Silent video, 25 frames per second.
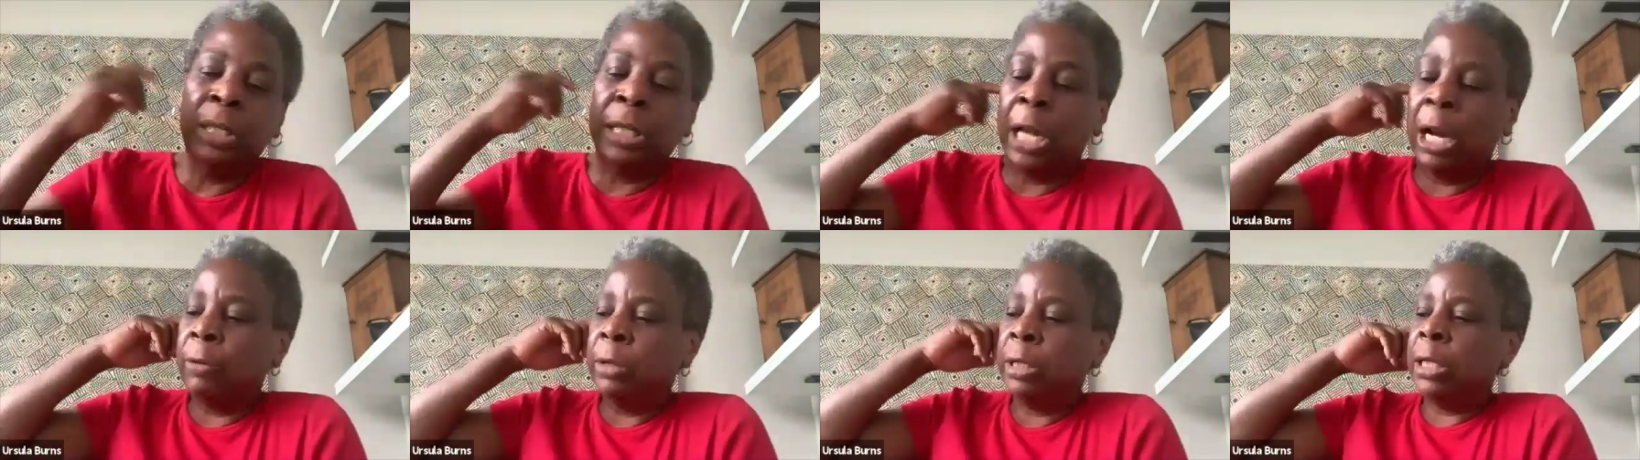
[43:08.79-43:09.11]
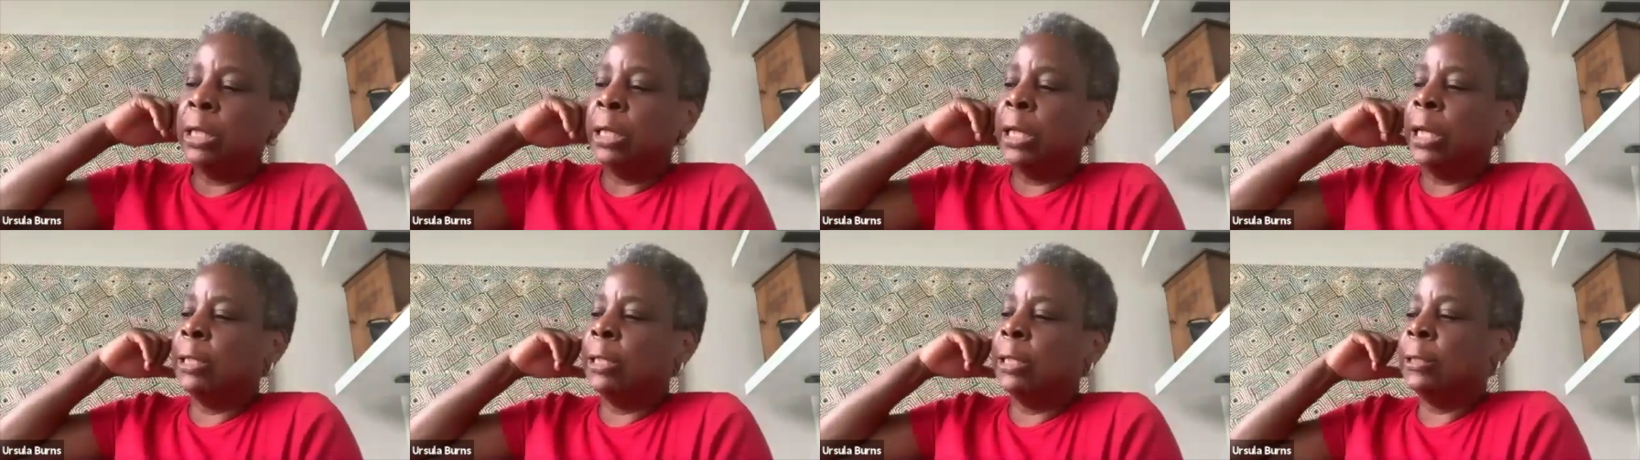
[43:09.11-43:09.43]
Eric
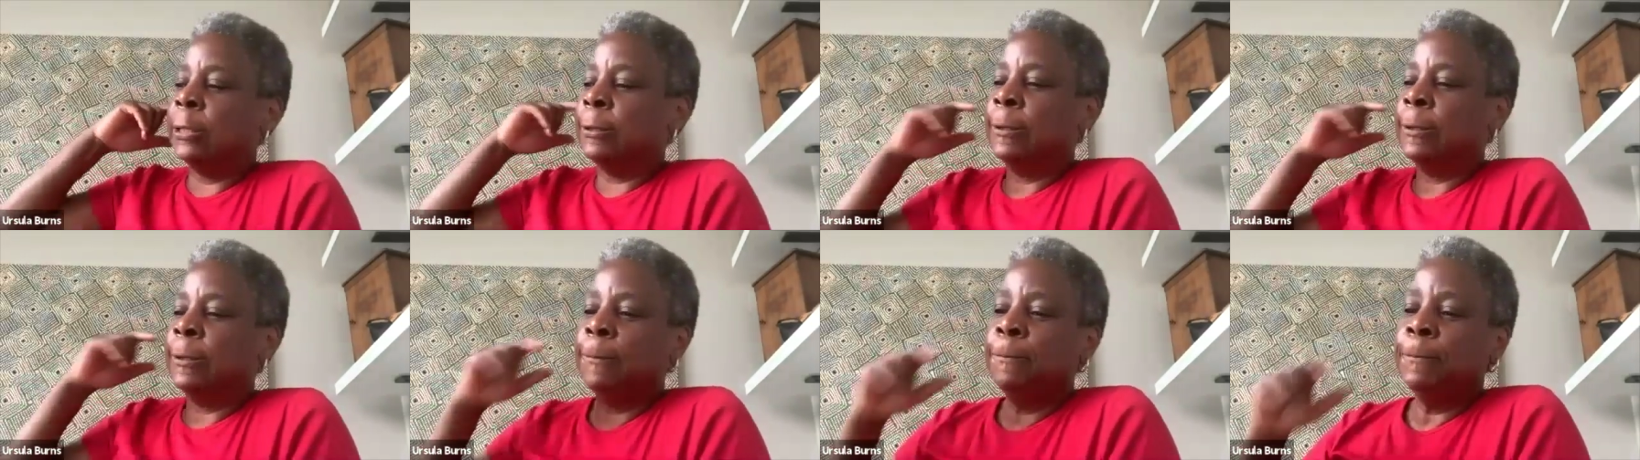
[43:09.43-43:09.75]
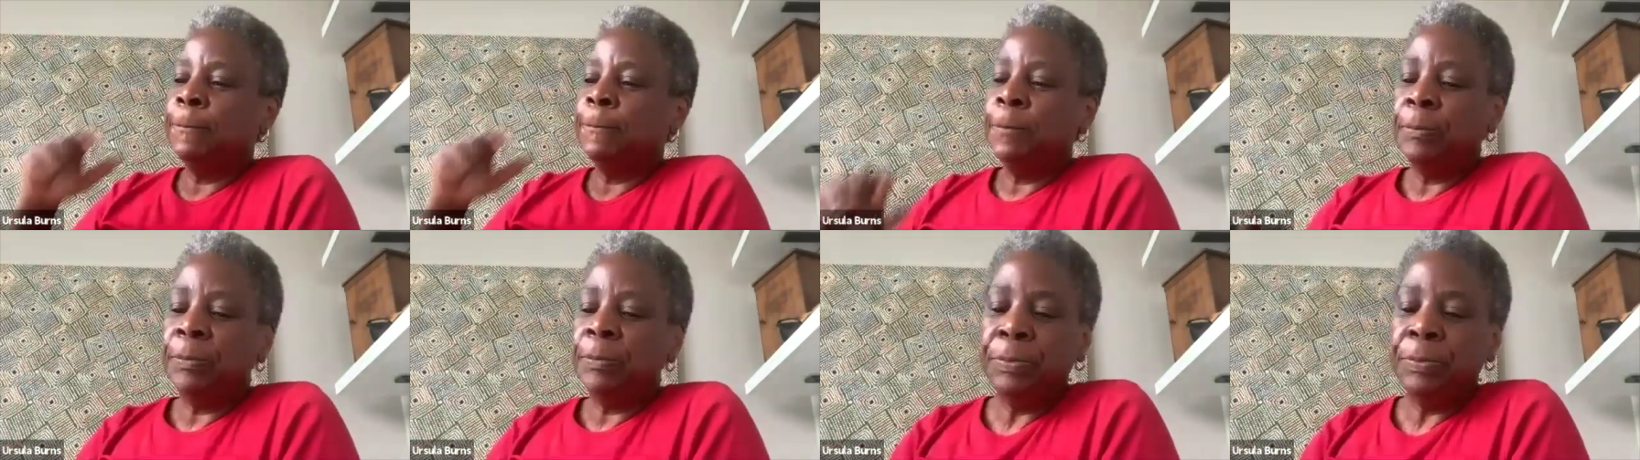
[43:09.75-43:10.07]
can answer.
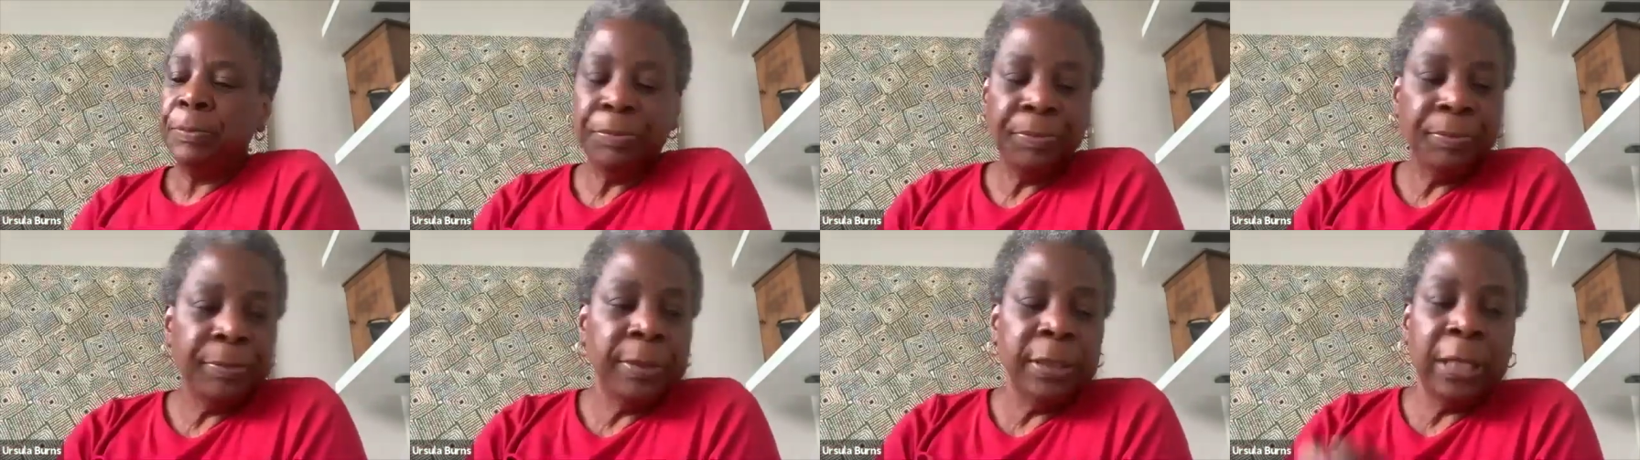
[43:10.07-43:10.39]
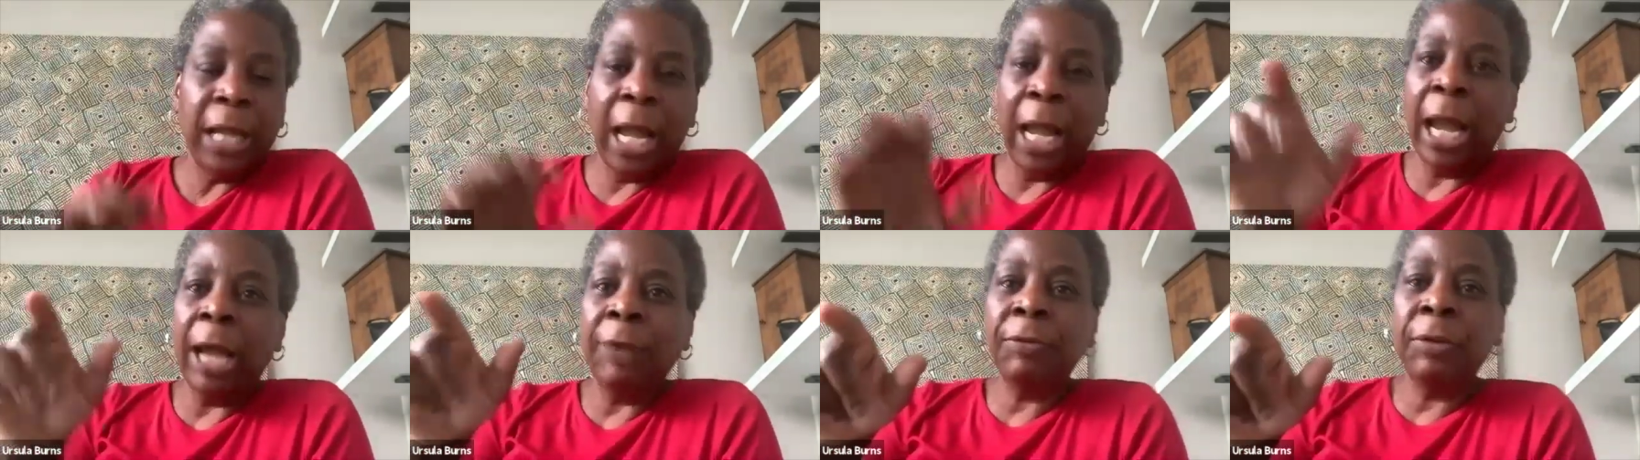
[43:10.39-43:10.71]

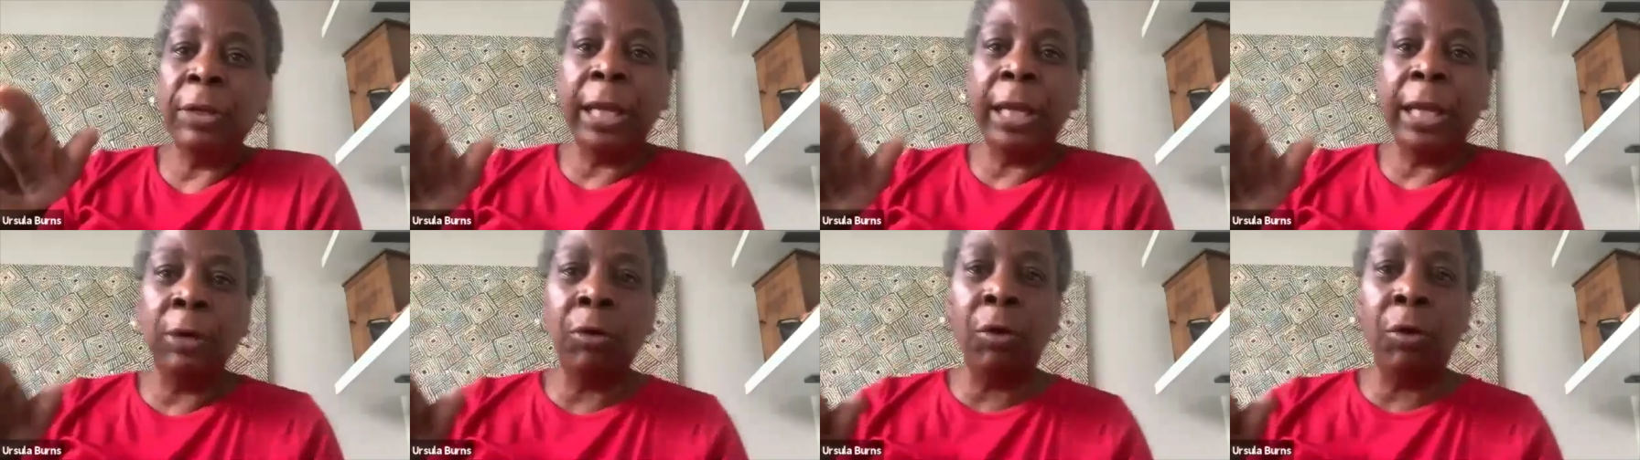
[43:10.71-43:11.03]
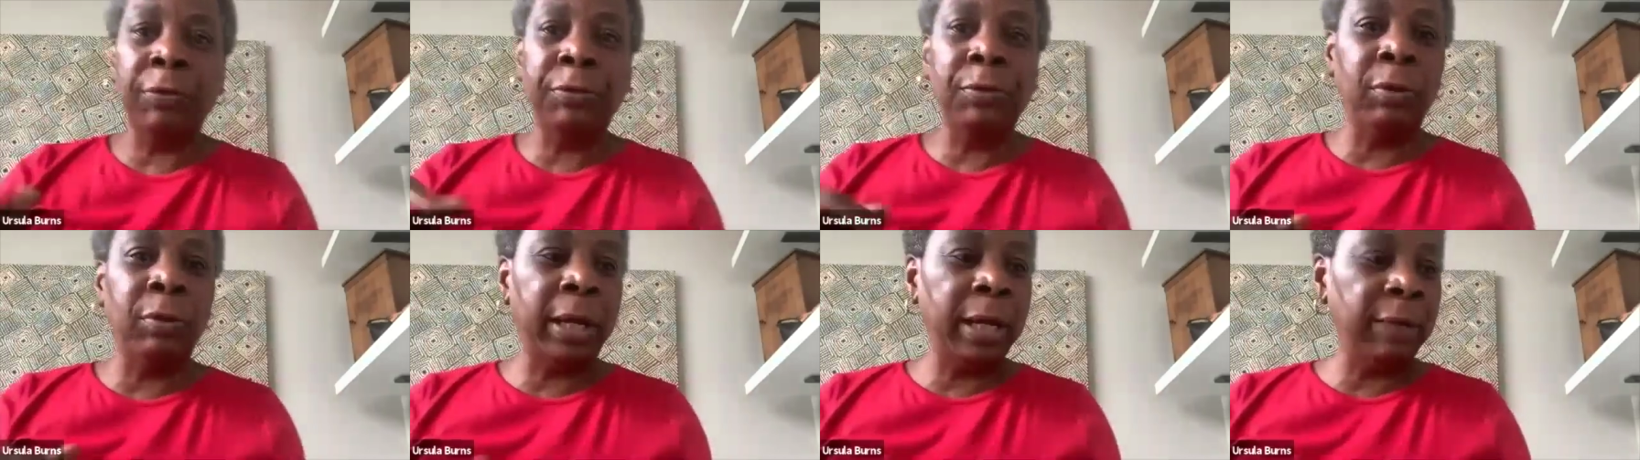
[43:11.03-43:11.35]
I have to get
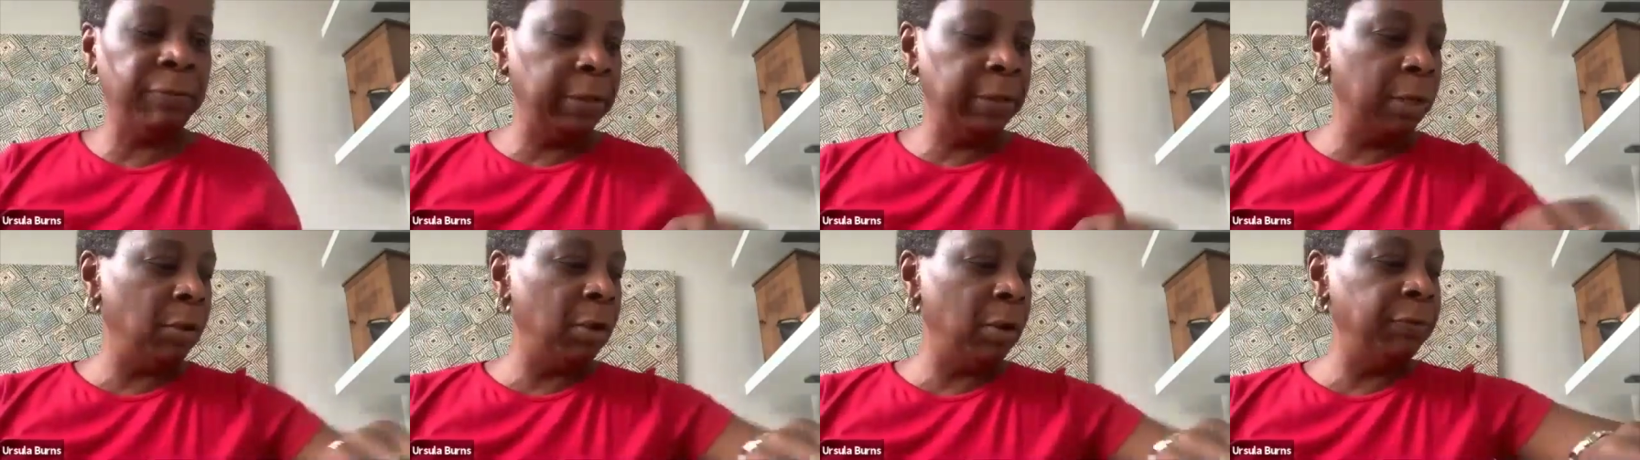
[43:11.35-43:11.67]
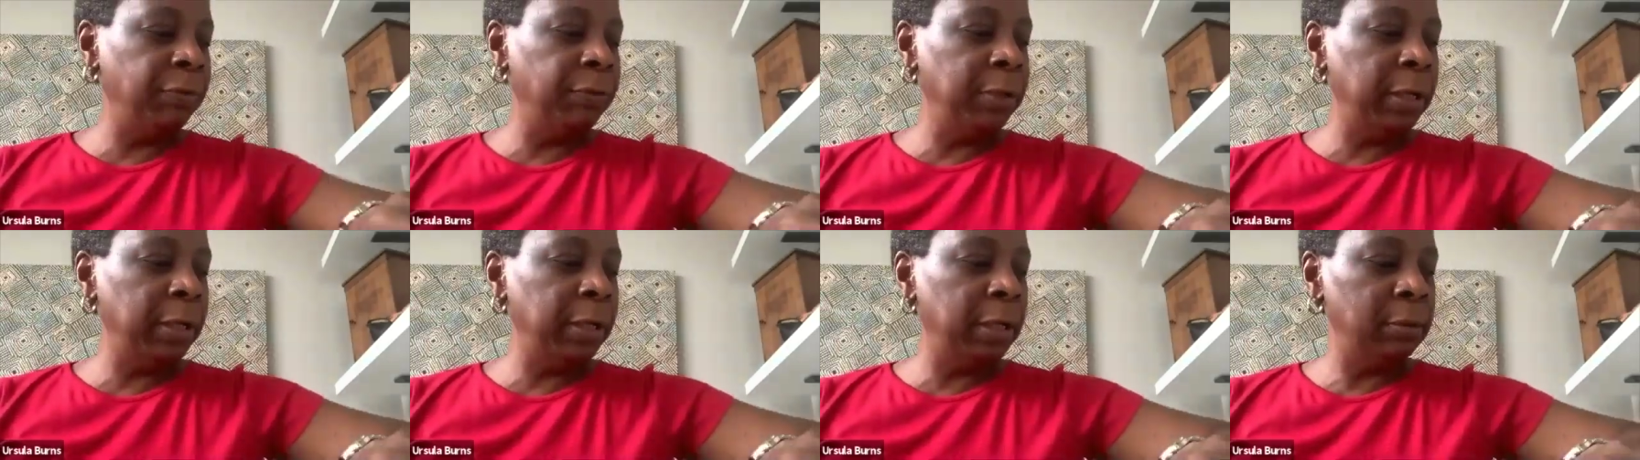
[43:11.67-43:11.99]
off. Do I have to get
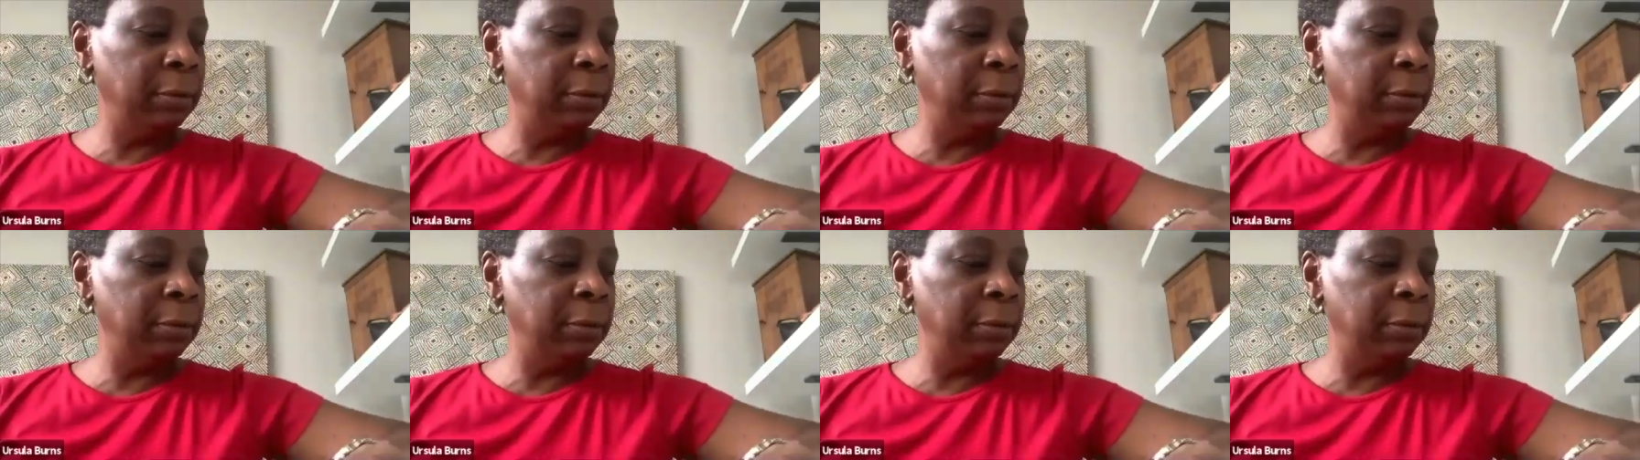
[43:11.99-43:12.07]
off now?